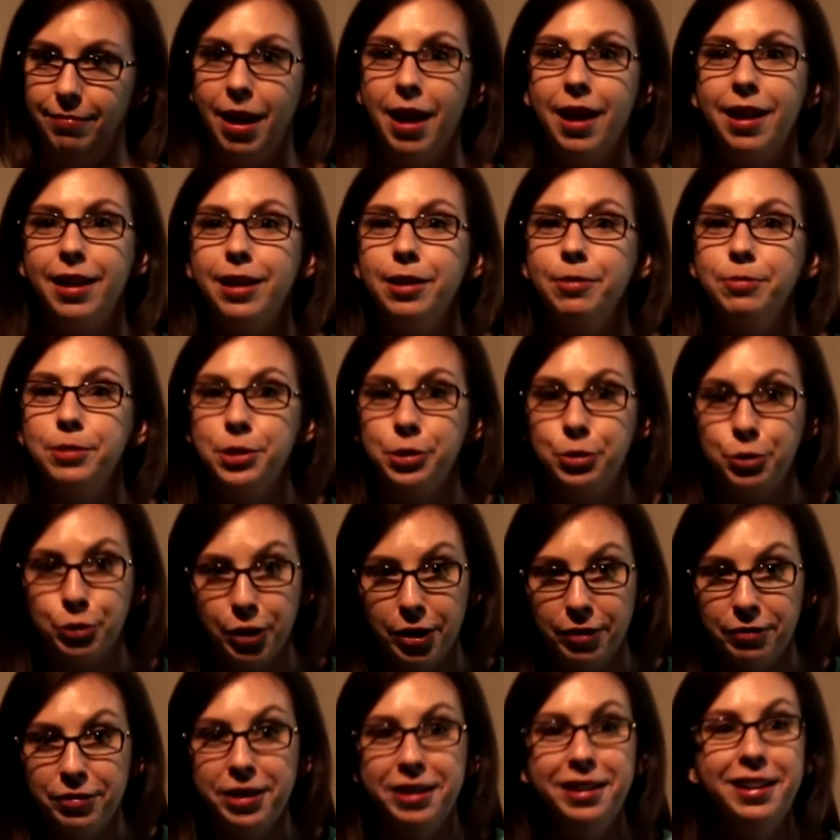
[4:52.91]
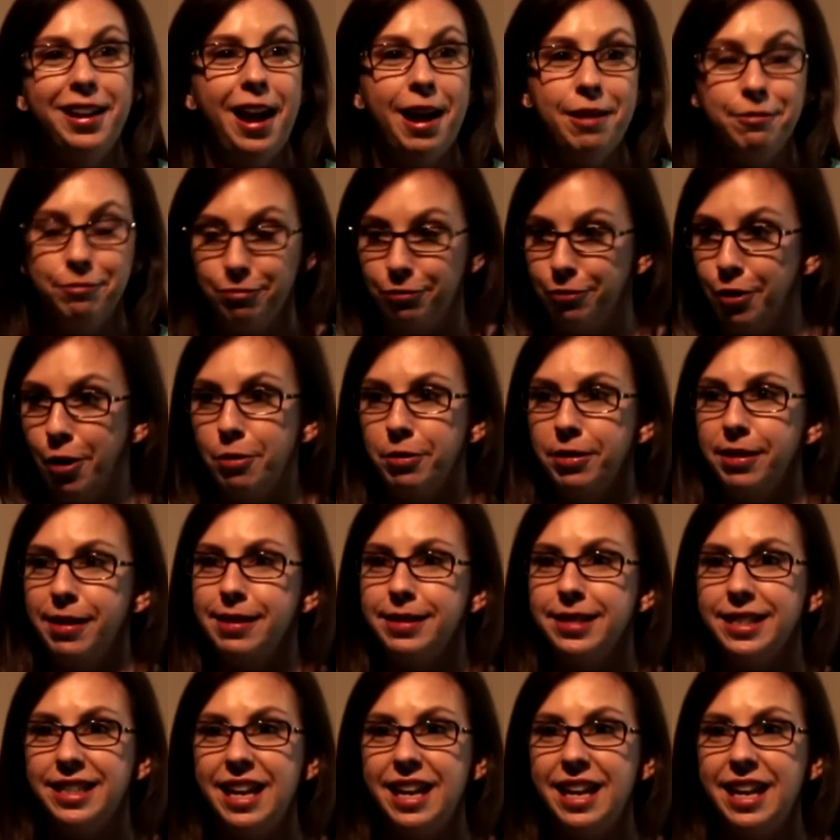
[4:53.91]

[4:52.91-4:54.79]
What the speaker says: He was driven and focused,